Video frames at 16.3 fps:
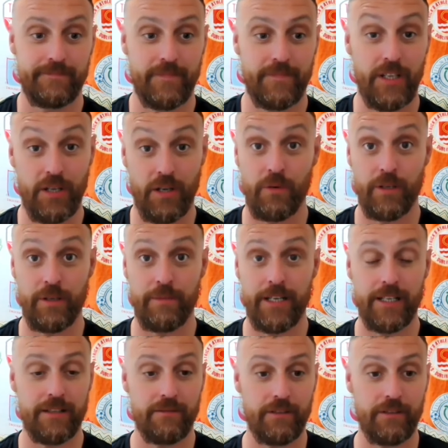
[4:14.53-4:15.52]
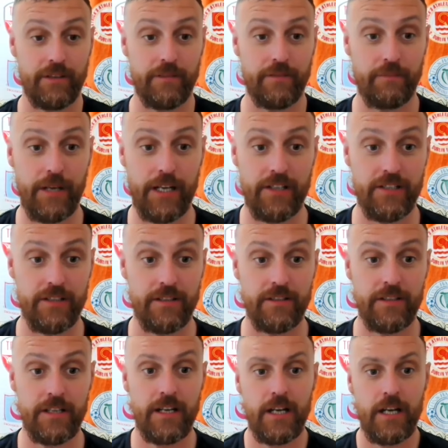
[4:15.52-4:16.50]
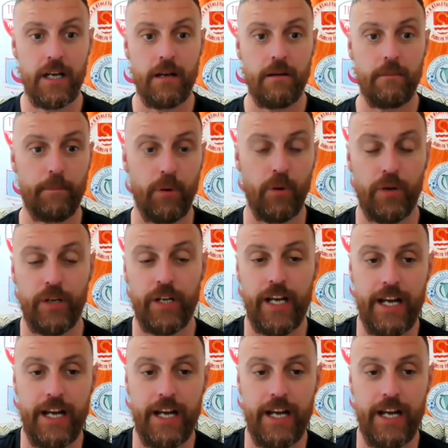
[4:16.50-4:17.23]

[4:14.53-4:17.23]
you know what I mean. I won't even mention it. But